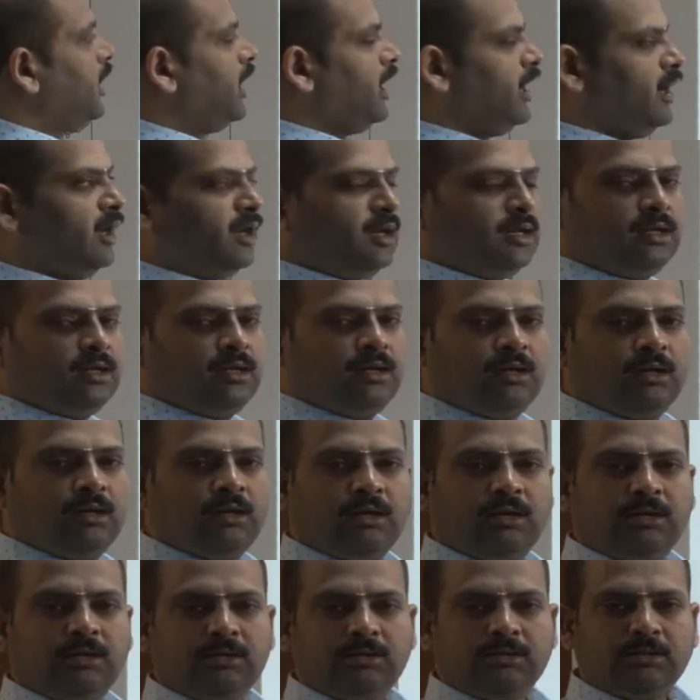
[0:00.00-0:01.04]
in
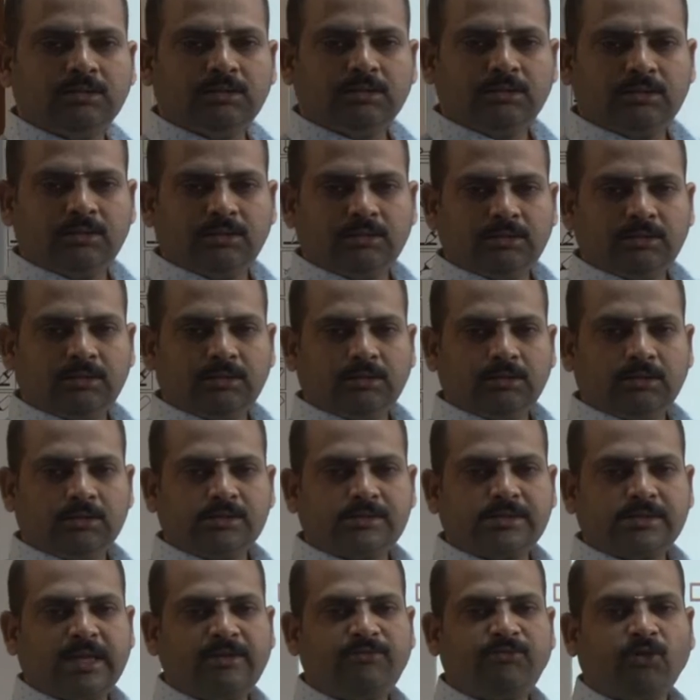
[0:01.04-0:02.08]

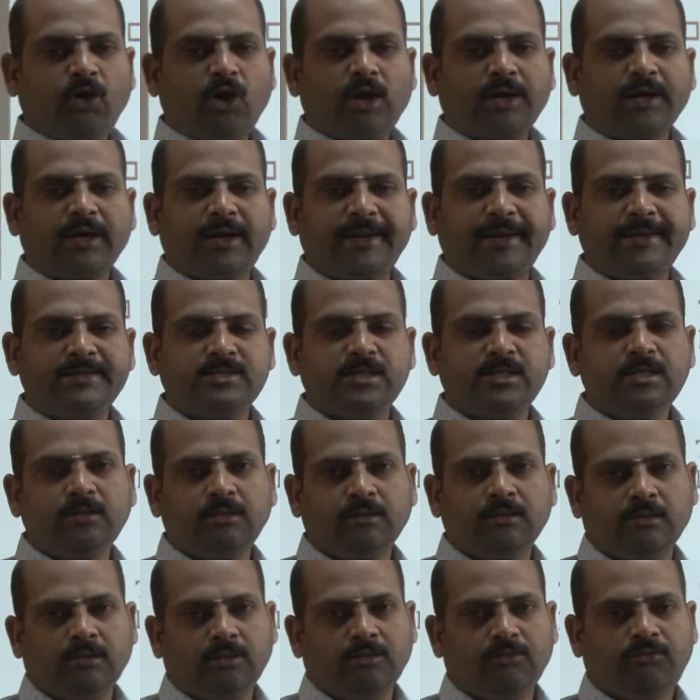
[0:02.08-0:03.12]
self-organizing
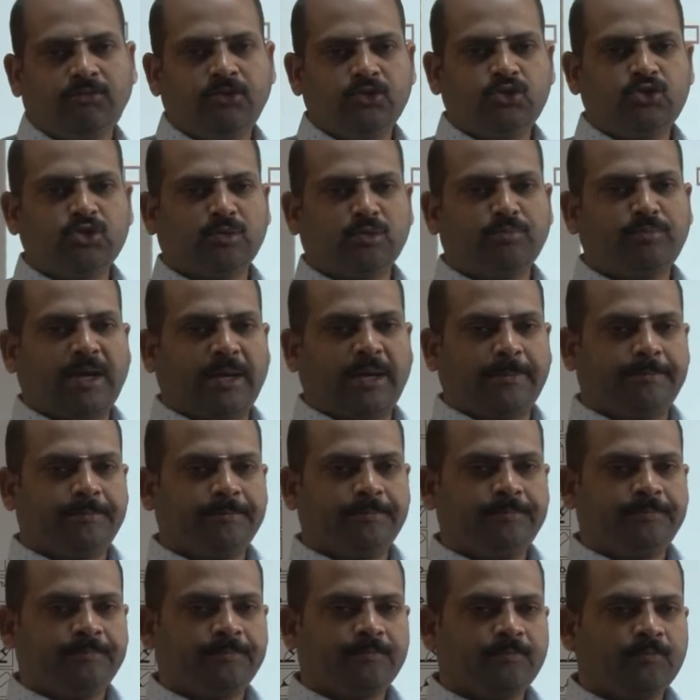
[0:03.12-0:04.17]
feature map.
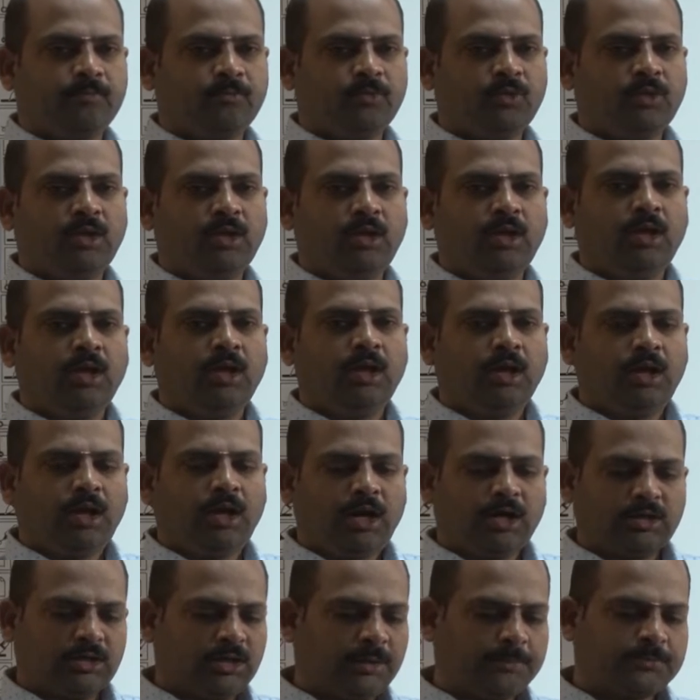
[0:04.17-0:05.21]

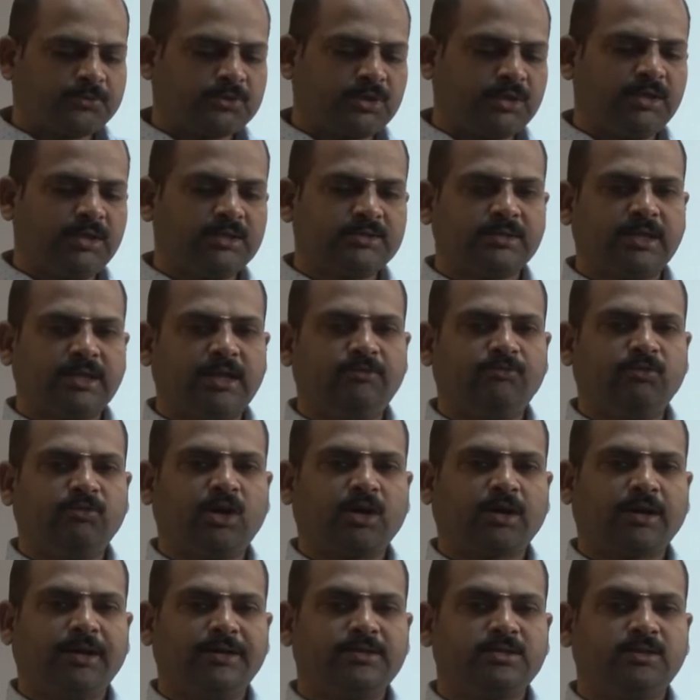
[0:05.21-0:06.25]
Adoption in
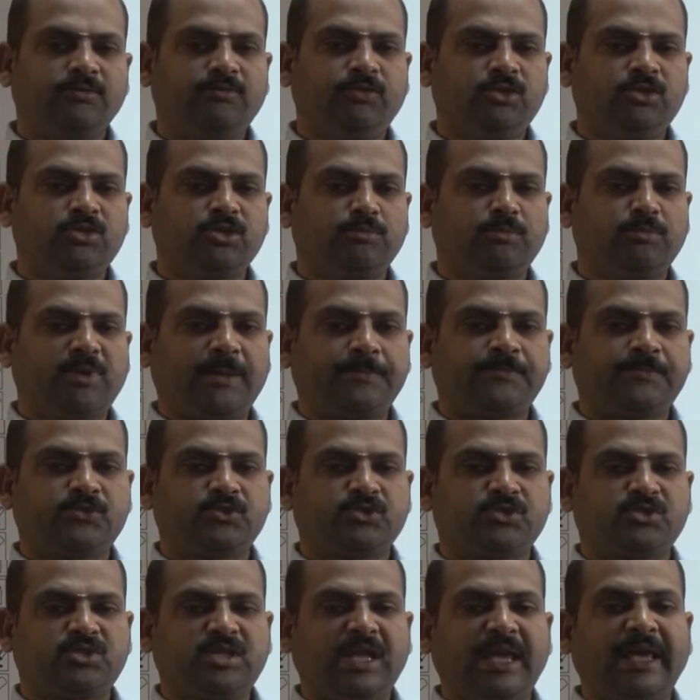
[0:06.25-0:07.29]
self-organizing feature
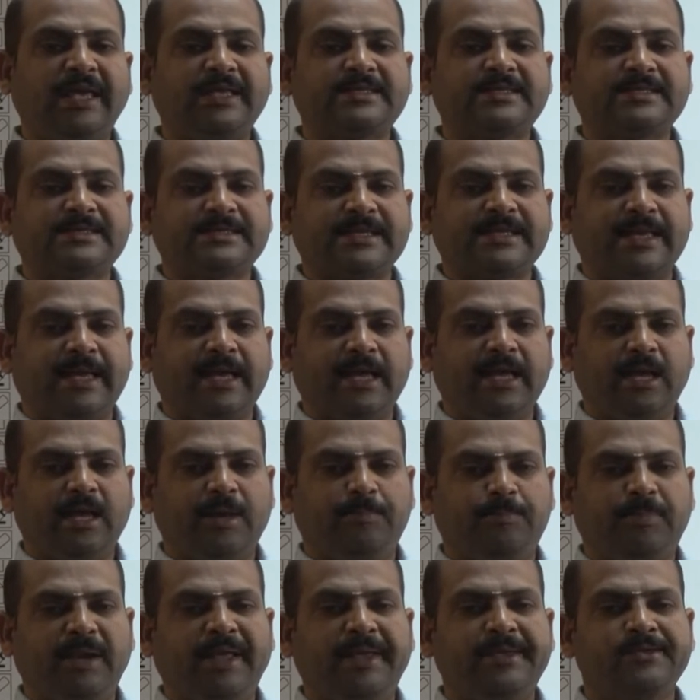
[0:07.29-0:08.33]
maps takes a
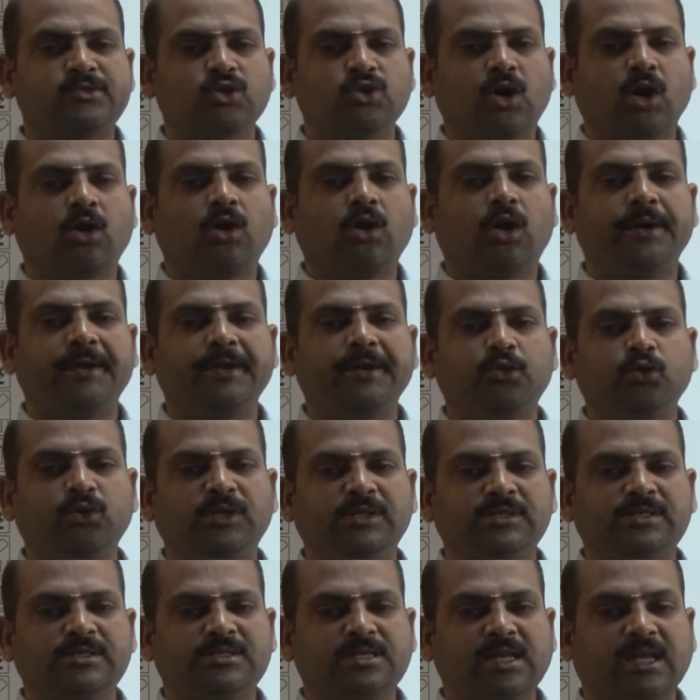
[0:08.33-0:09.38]
place according to
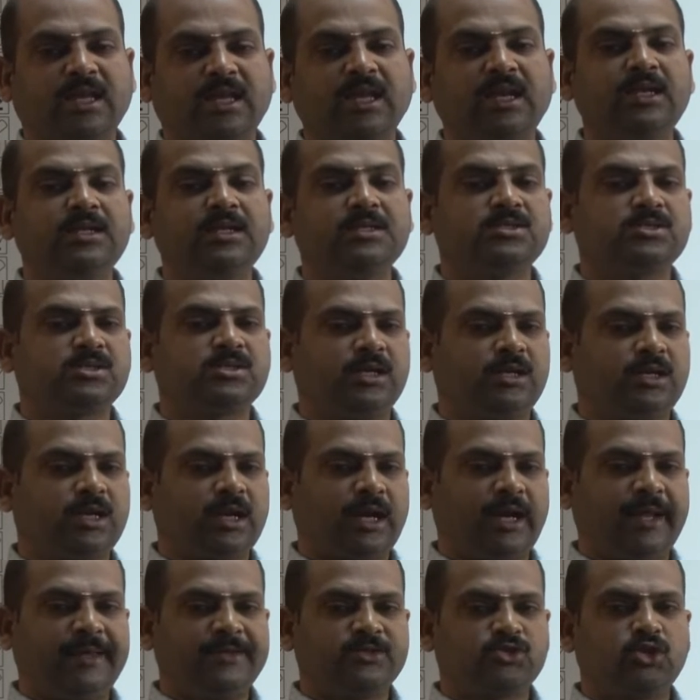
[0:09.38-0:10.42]
the second
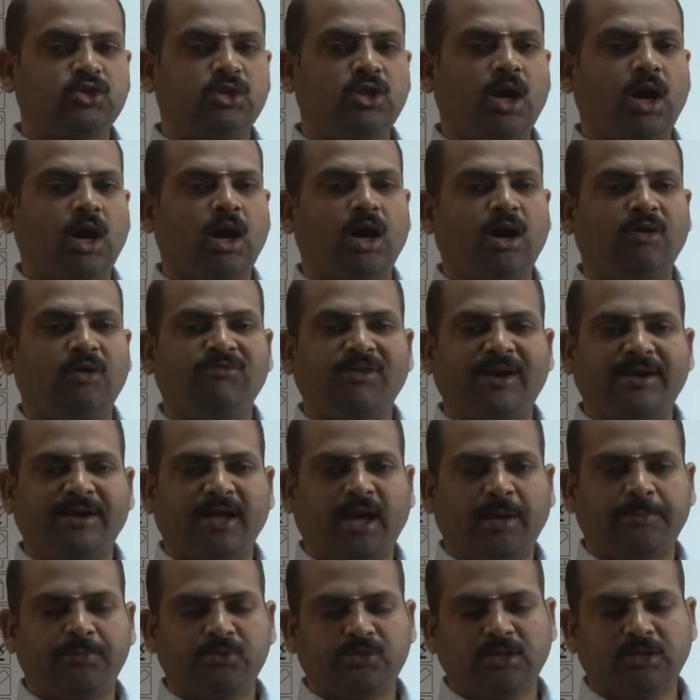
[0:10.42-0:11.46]
generalized law of
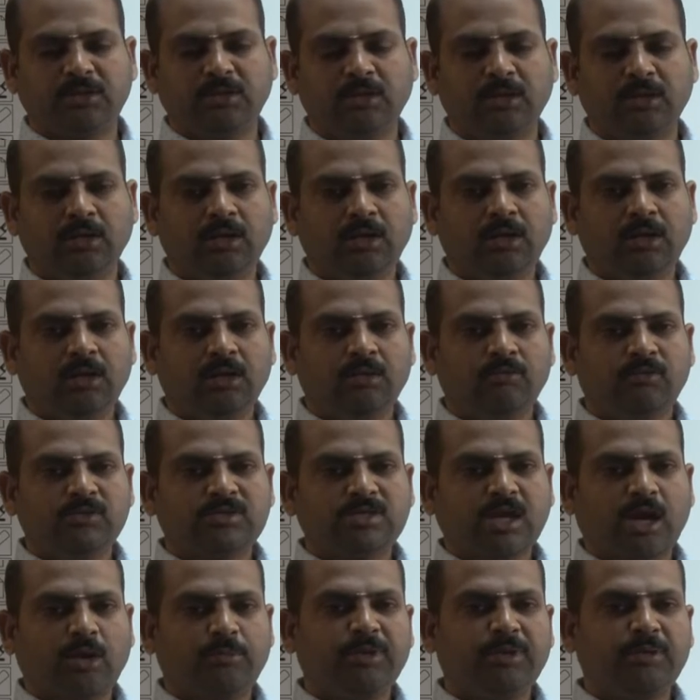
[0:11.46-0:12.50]
adoption which
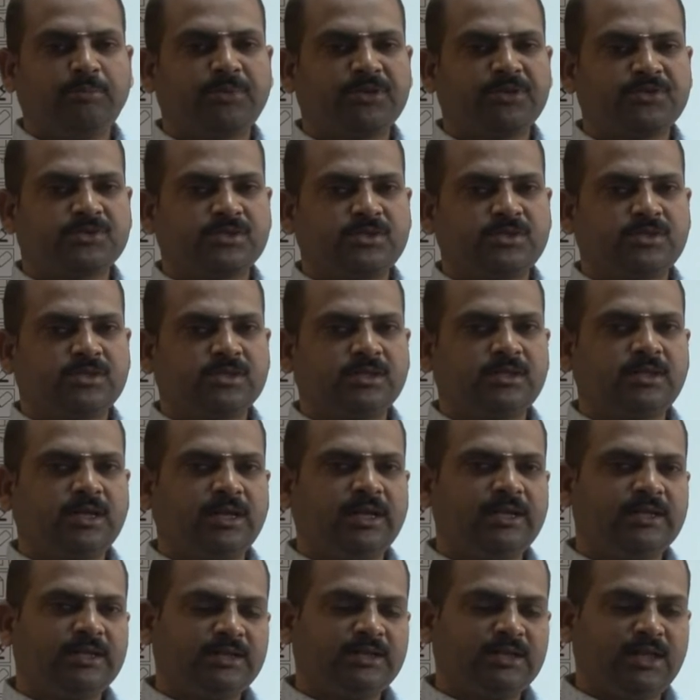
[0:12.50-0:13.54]
have been presented
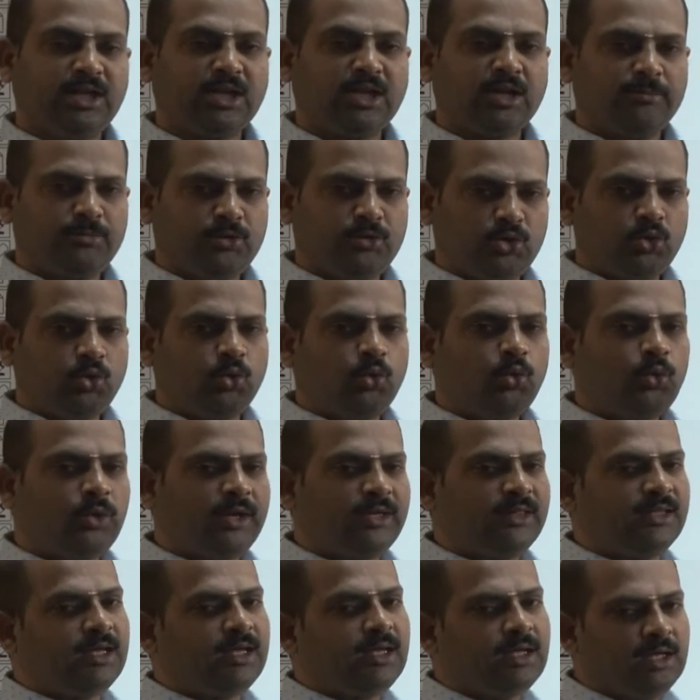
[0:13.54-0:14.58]
in the theorem 2
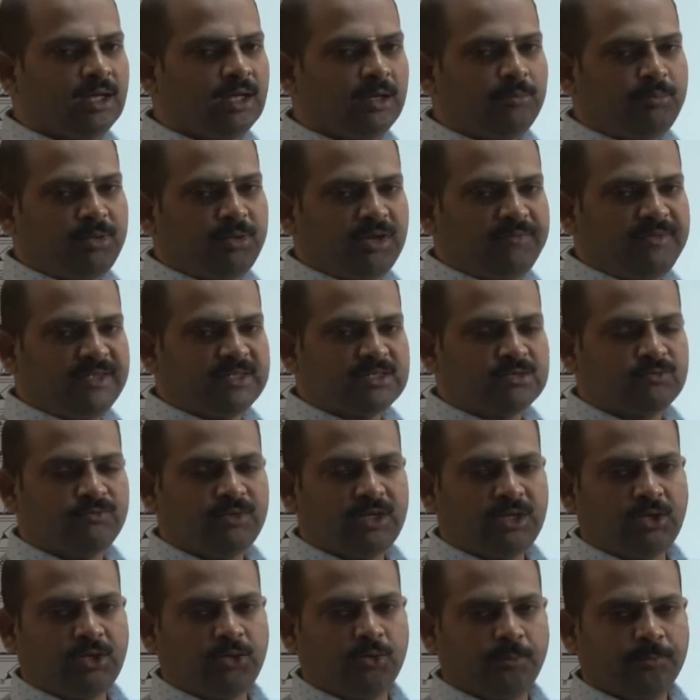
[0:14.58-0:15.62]
in the previous
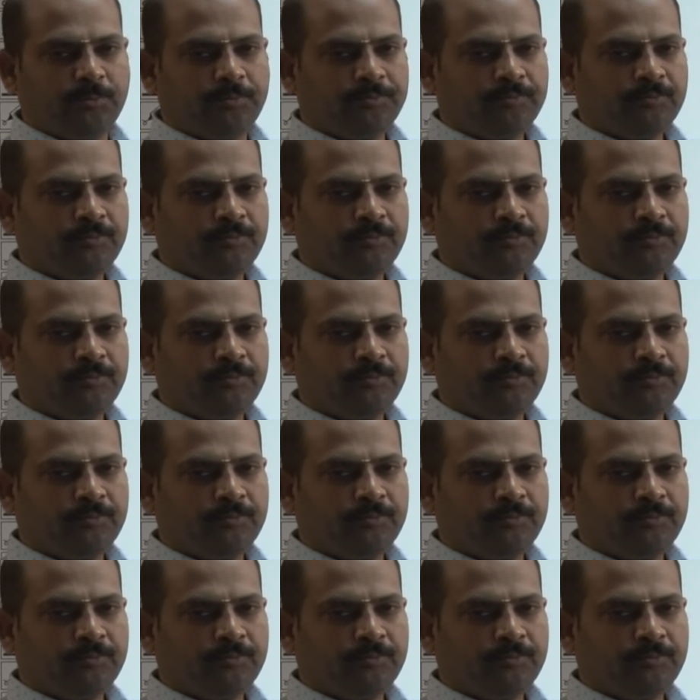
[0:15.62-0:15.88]
video.